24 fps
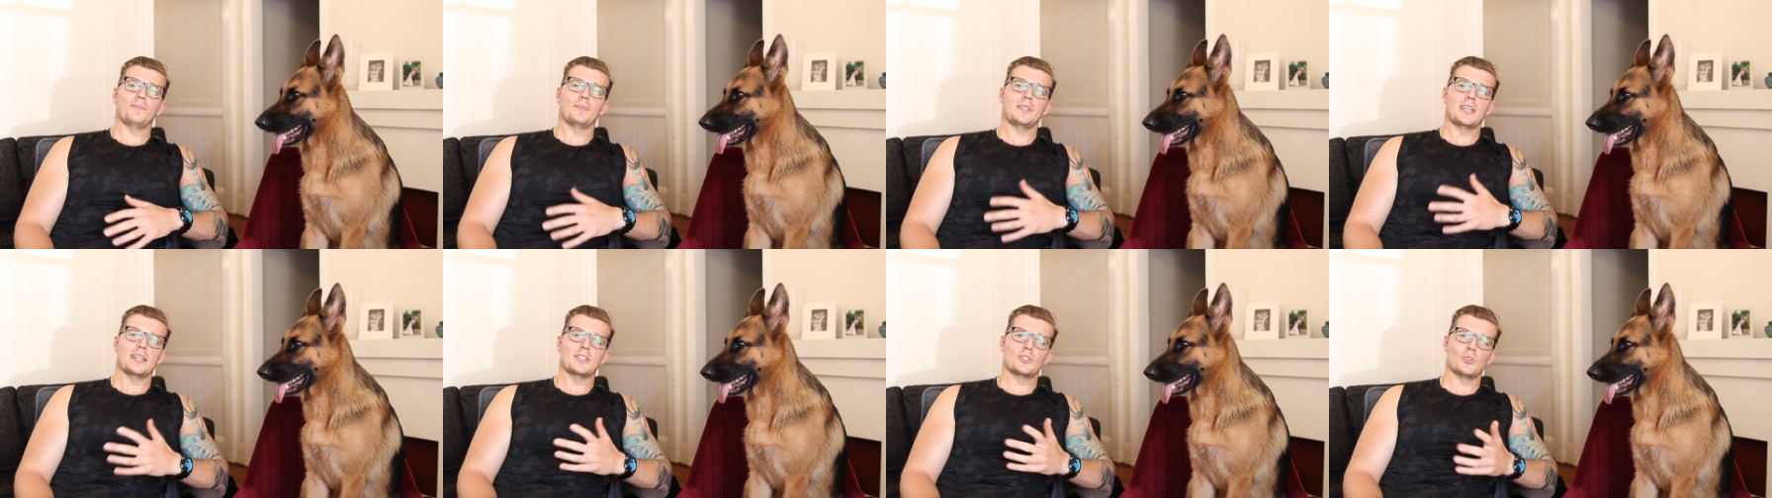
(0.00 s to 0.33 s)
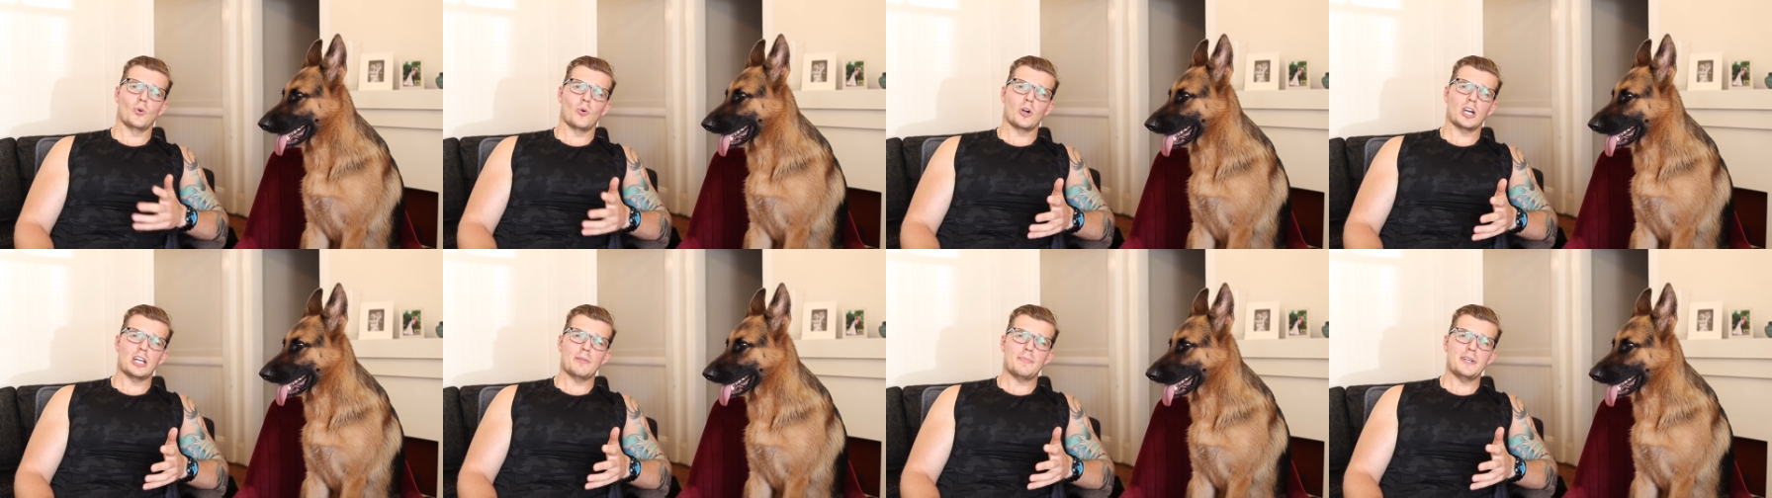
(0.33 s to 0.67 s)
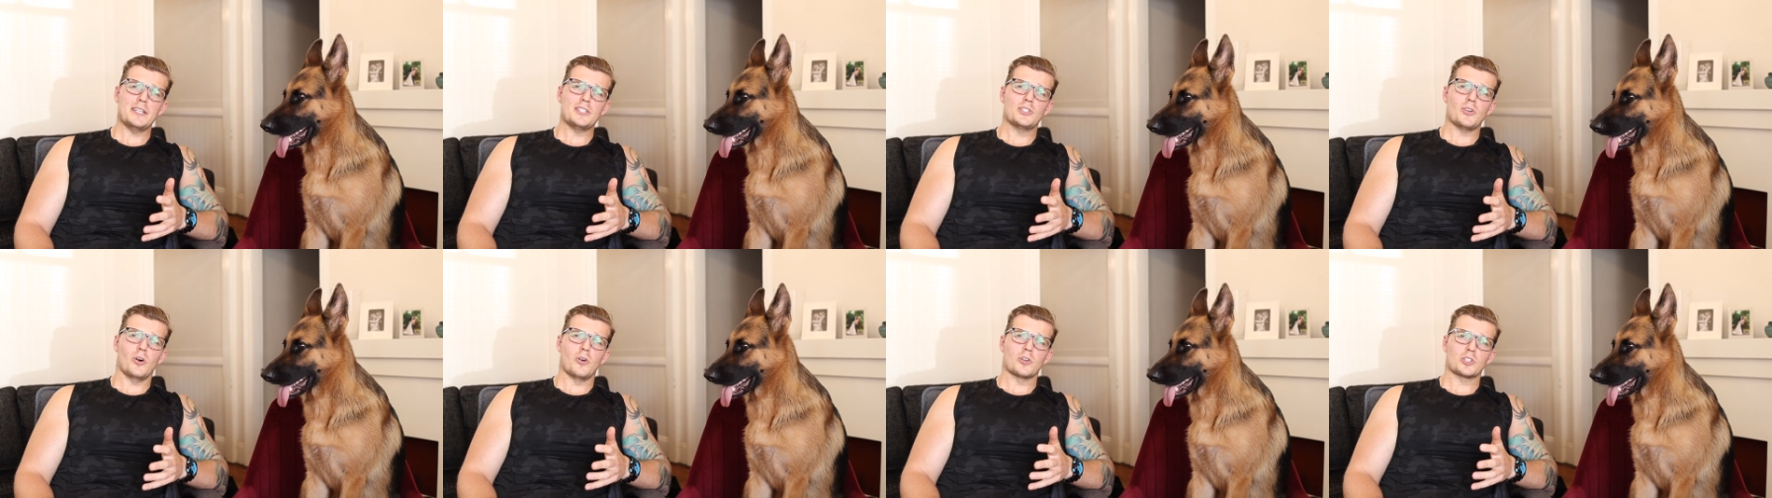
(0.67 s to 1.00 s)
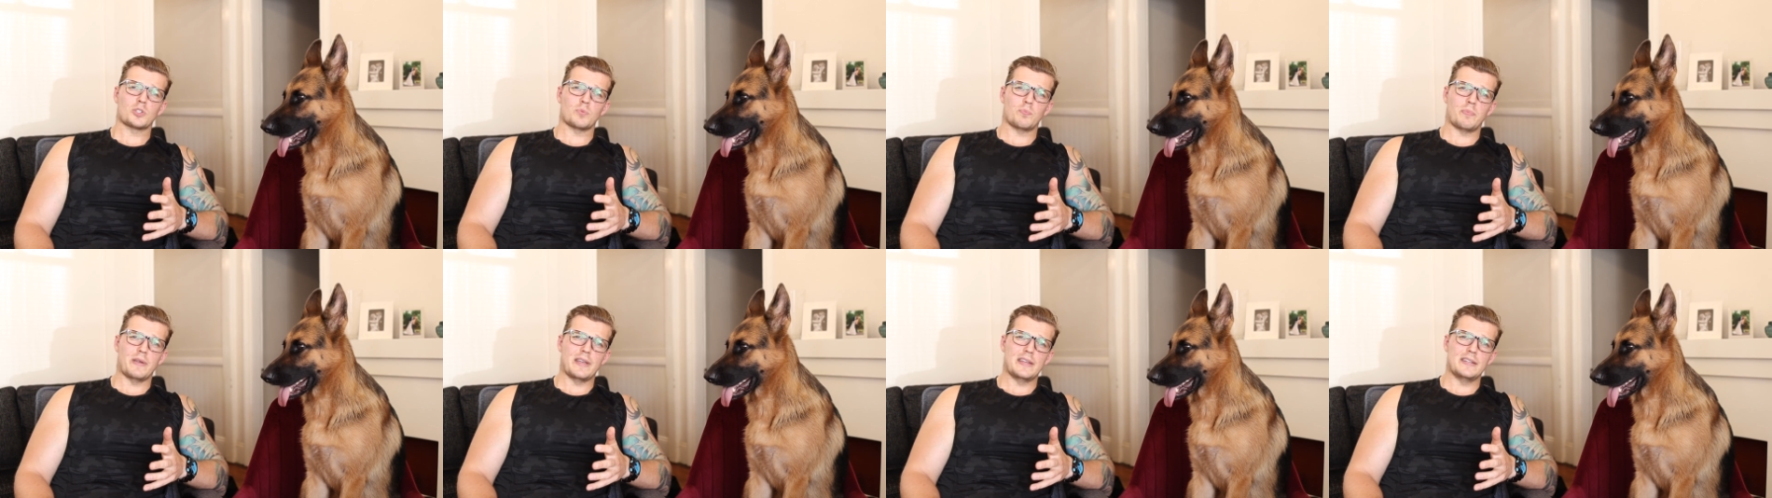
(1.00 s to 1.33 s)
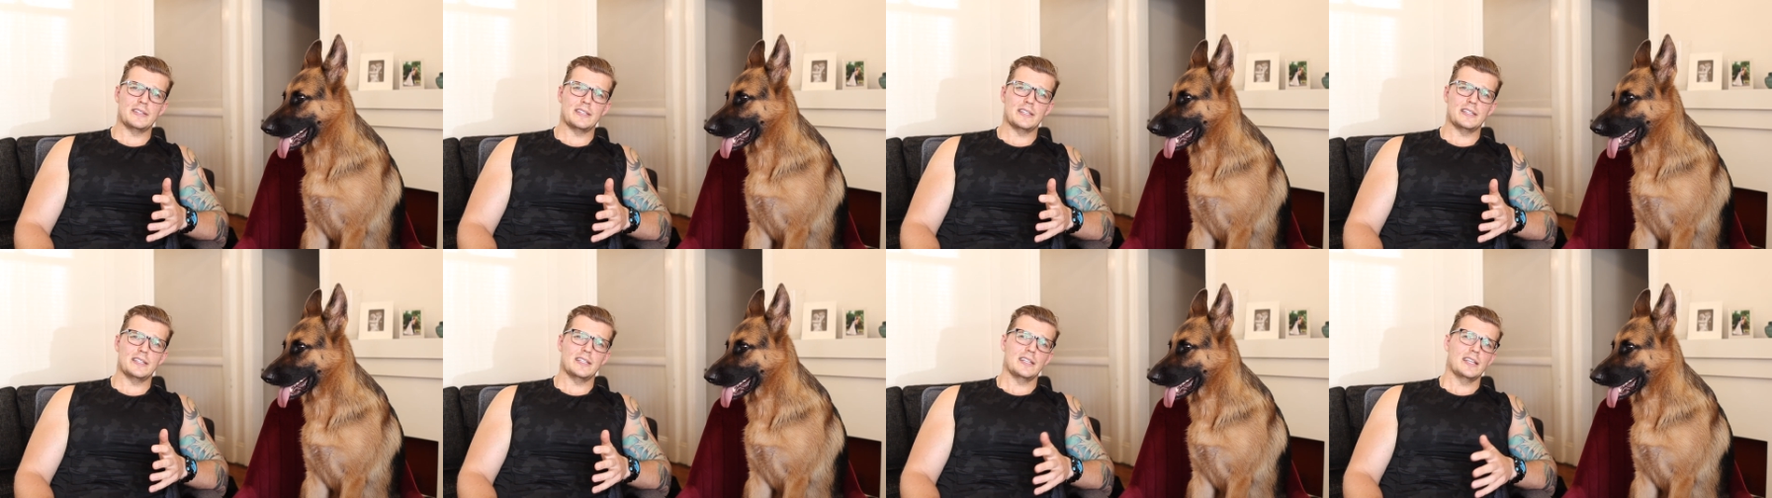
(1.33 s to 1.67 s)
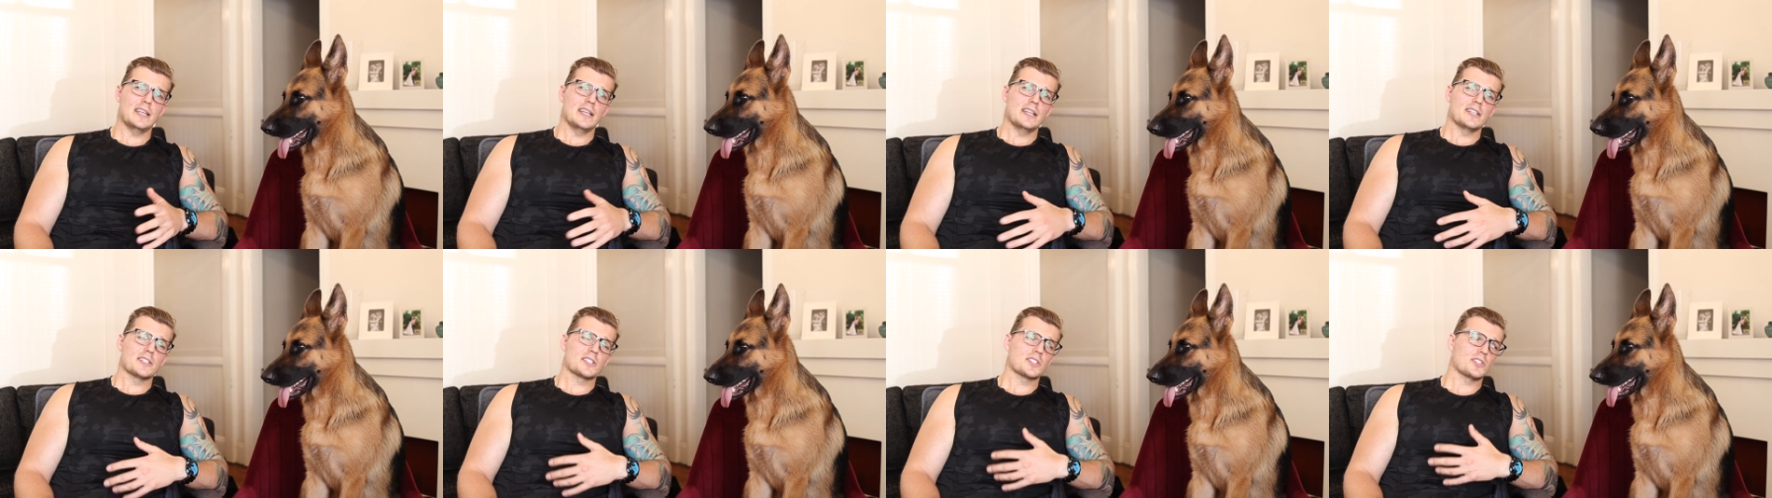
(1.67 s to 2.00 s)
it's all going to be dog dependent,
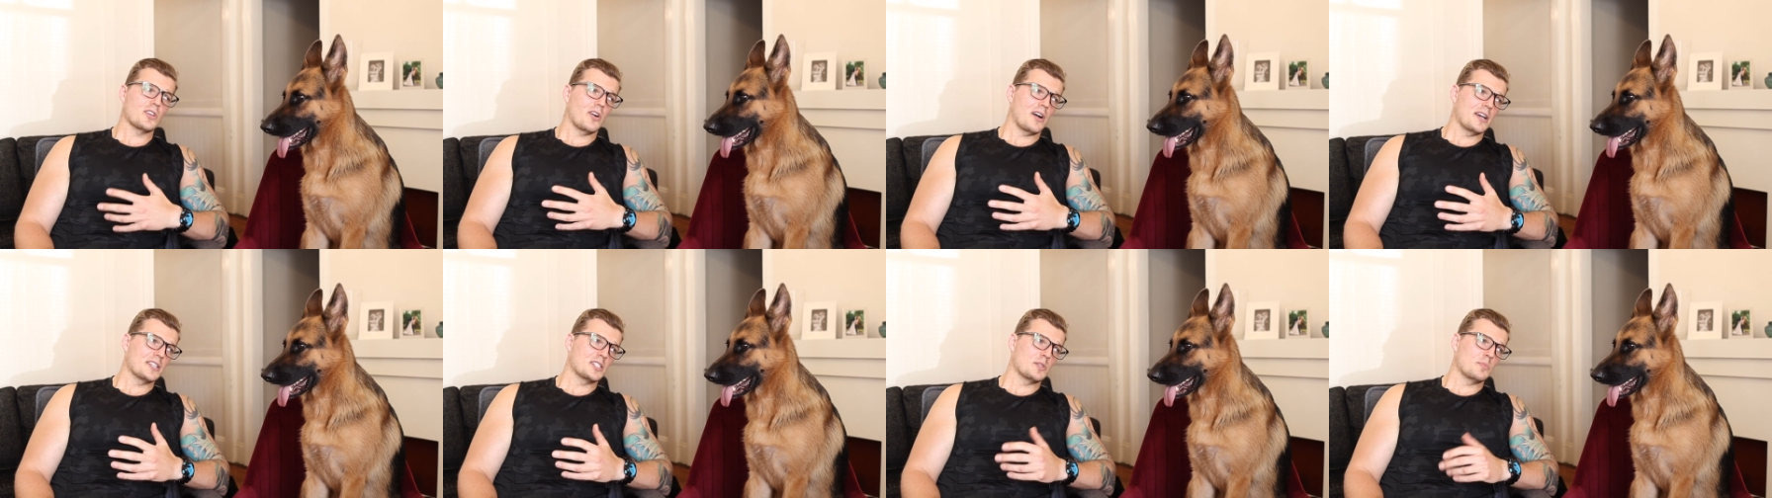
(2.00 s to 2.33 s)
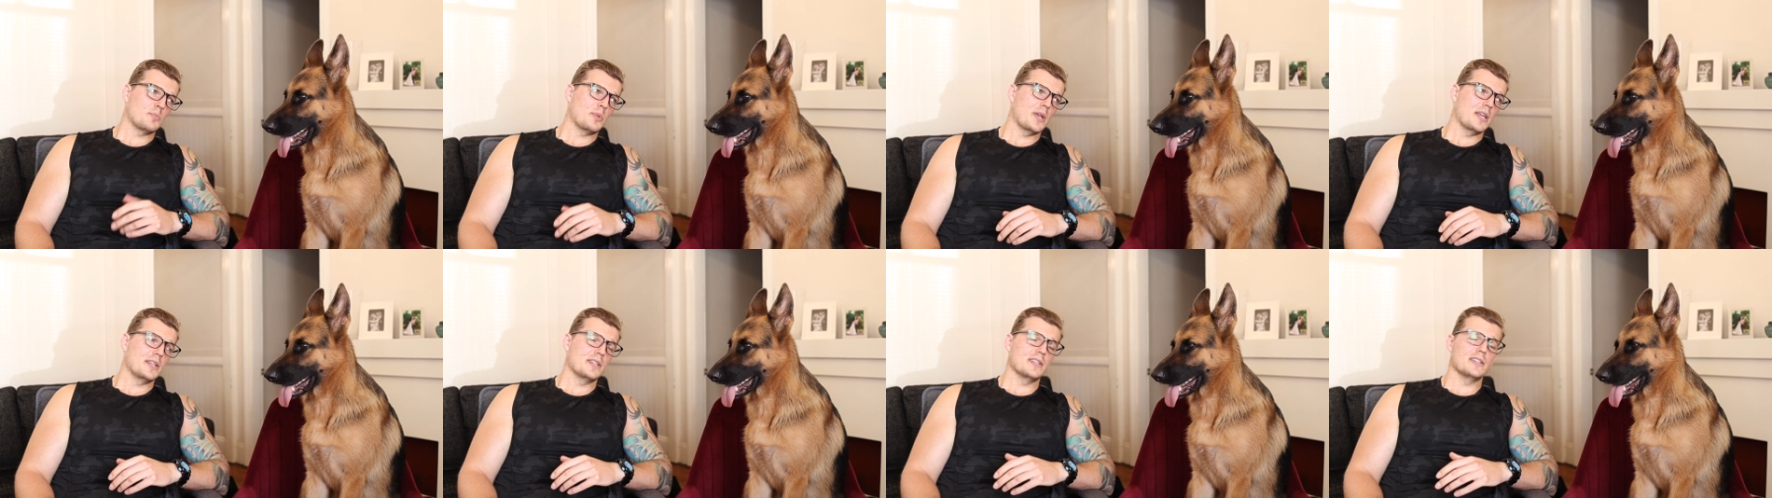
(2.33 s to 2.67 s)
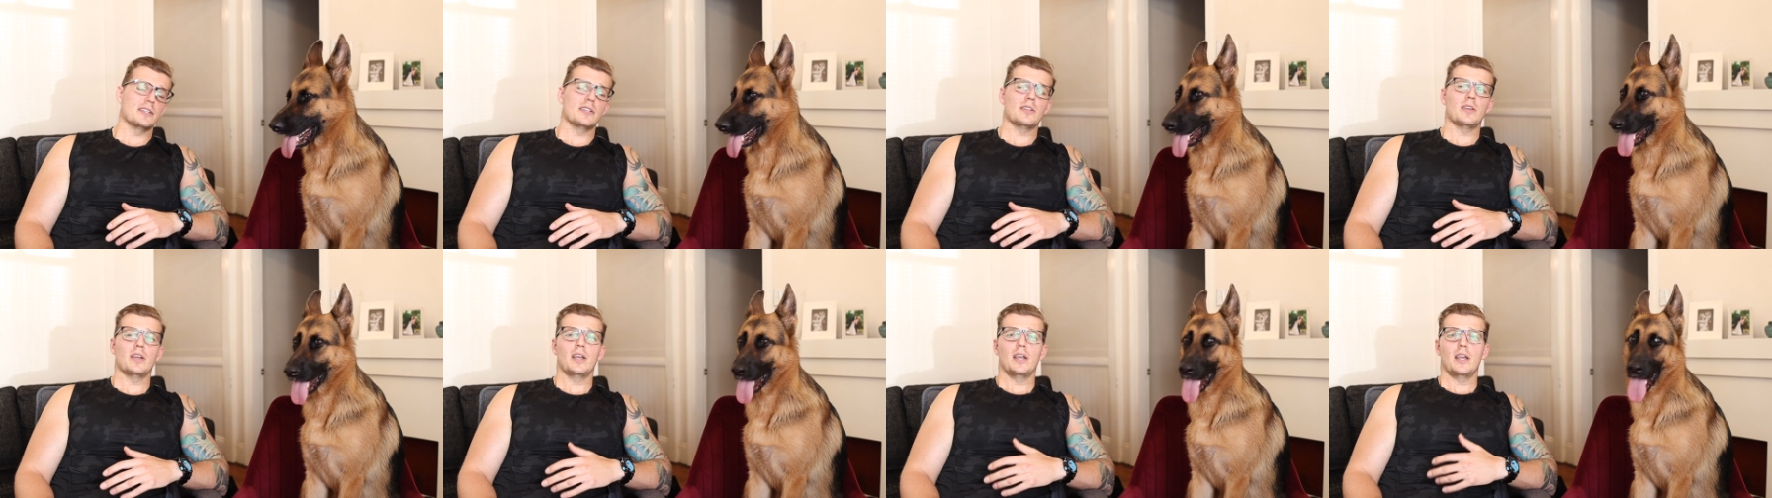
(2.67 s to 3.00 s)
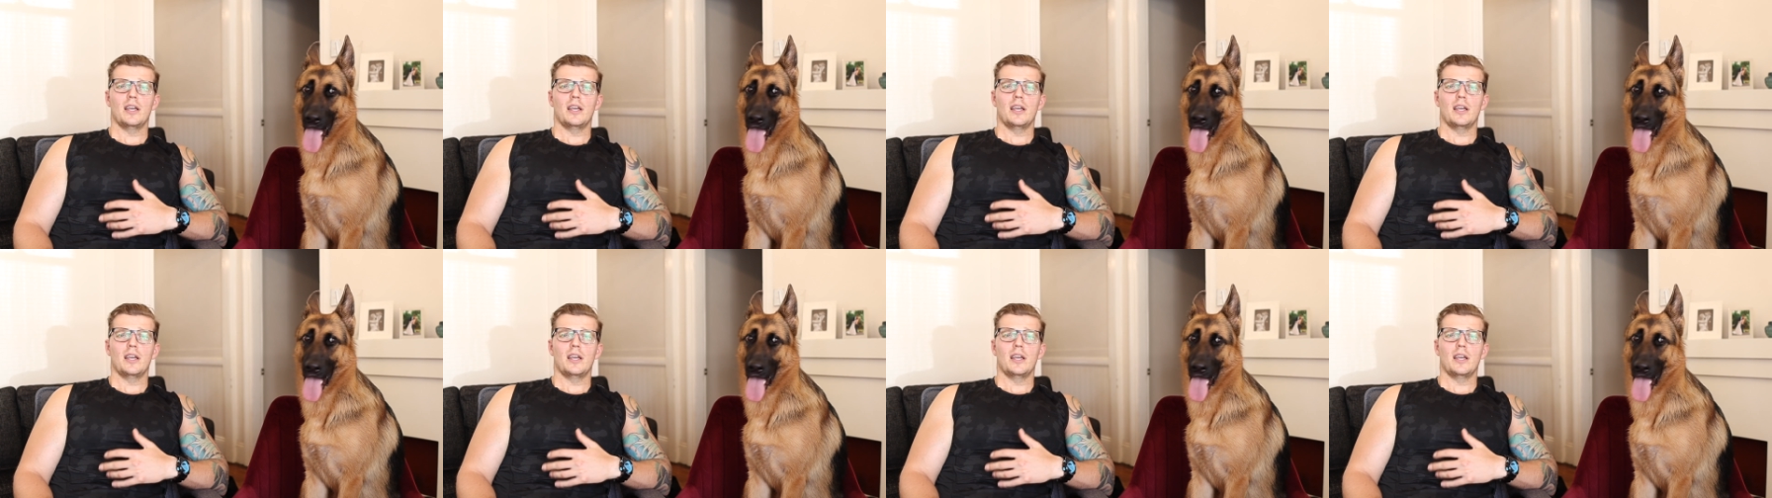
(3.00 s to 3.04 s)
size dependent,